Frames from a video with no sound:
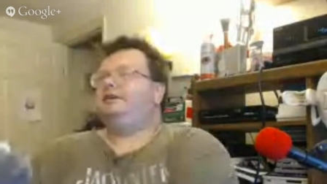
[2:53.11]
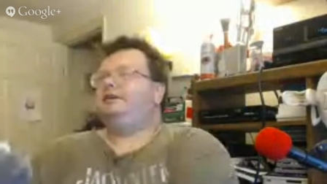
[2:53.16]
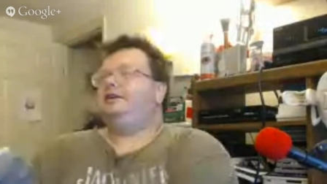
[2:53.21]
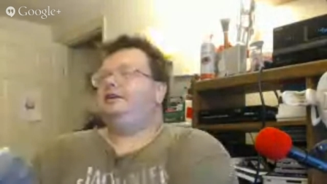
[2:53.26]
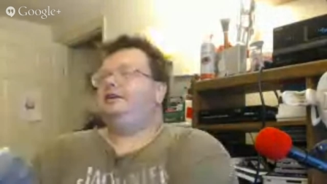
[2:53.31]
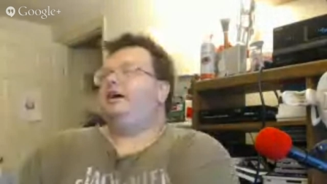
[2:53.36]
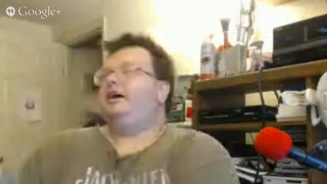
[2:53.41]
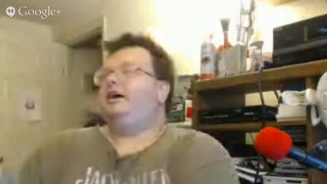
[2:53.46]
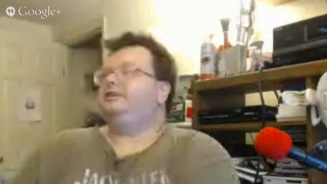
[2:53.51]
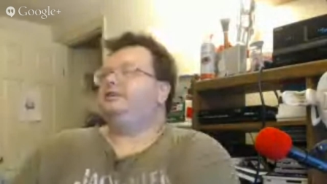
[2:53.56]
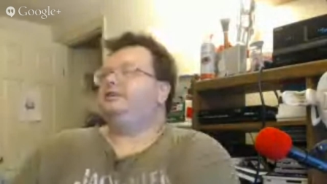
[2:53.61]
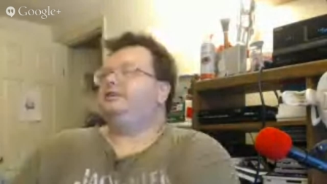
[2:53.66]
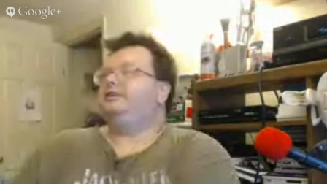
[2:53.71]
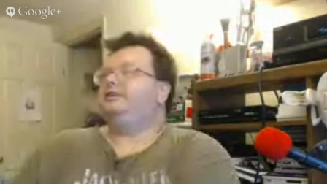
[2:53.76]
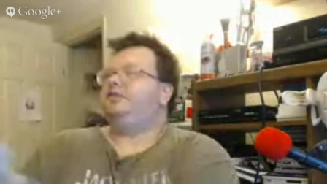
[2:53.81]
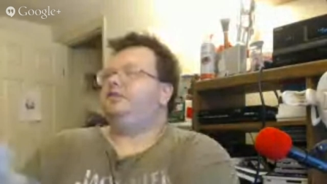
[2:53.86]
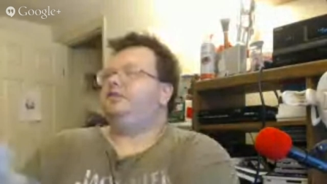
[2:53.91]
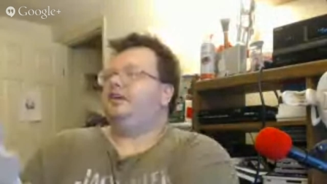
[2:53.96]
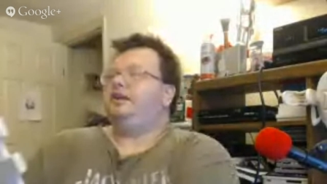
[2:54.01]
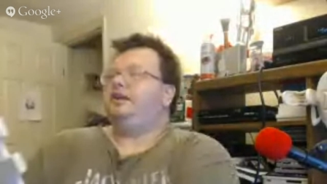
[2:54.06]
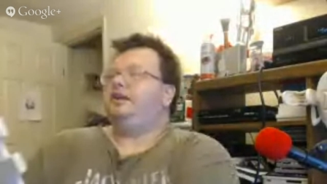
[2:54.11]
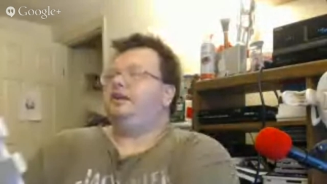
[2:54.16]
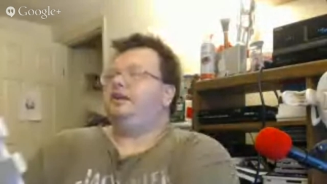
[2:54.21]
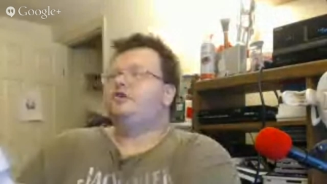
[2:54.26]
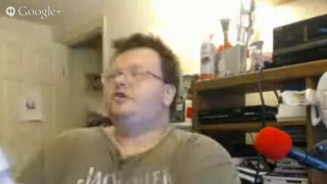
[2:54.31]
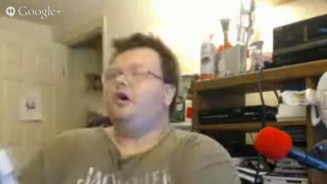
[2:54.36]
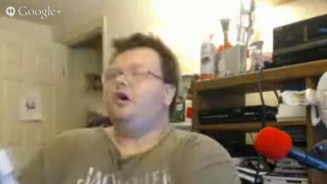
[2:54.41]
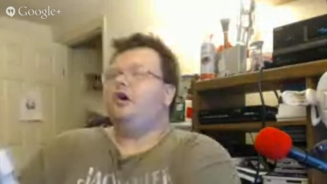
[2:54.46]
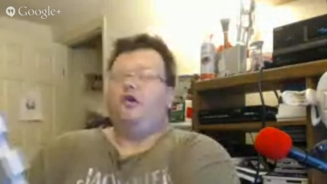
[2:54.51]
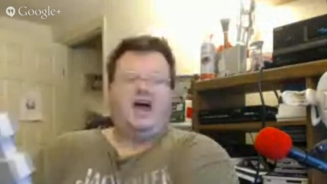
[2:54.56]
I'll just say,
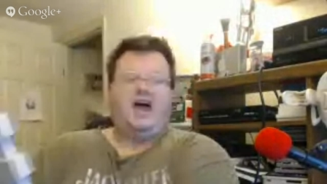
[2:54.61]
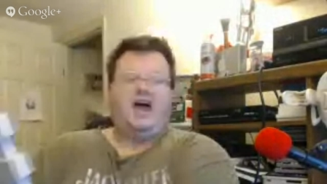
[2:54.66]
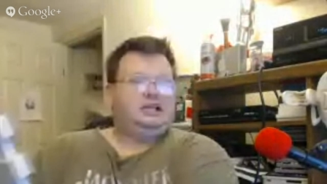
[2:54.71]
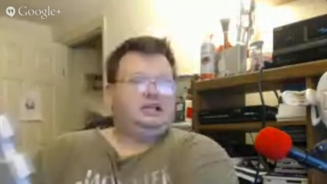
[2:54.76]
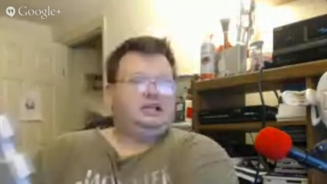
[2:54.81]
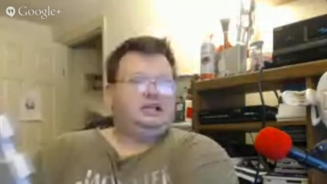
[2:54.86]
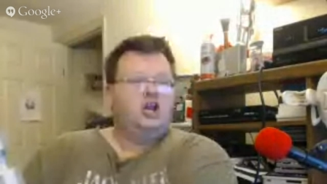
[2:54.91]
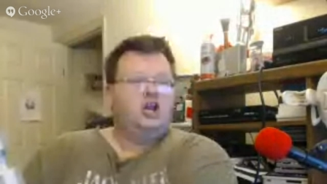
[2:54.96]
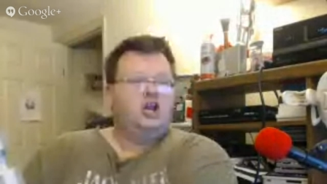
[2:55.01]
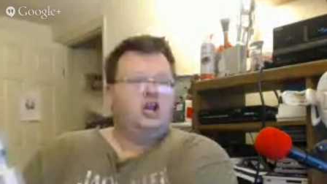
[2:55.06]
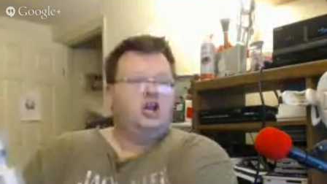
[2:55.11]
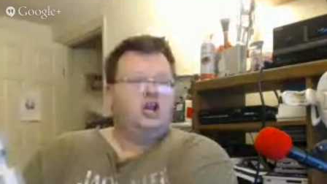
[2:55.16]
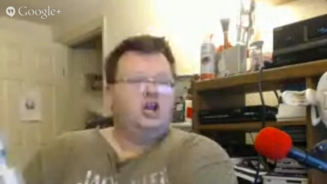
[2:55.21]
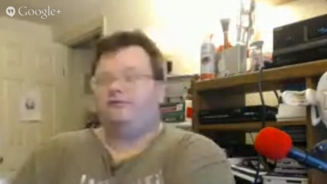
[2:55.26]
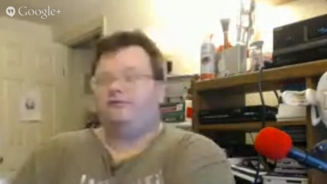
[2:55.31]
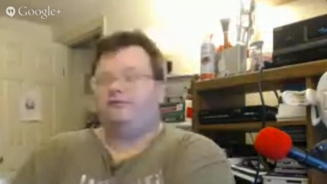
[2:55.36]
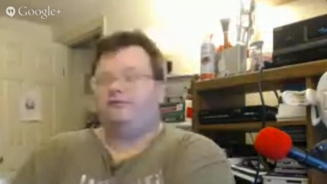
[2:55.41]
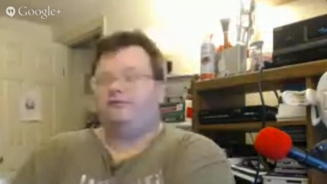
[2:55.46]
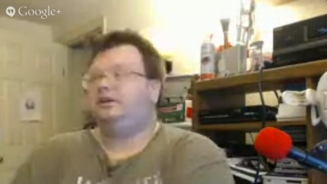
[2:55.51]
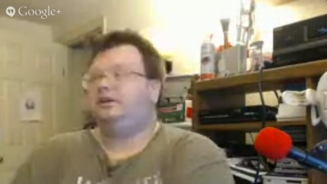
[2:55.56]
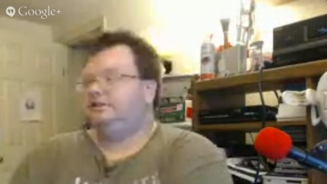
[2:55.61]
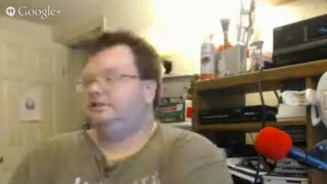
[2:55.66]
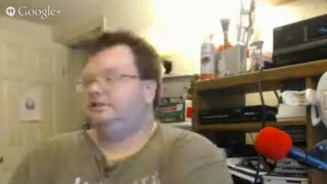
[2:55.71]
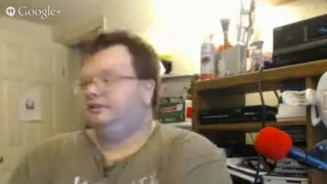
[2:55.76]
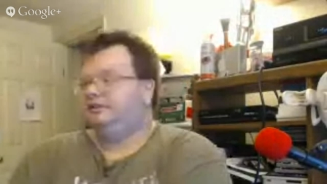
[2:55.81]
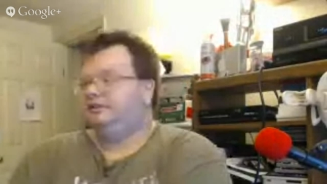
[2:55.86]
you call that a knife?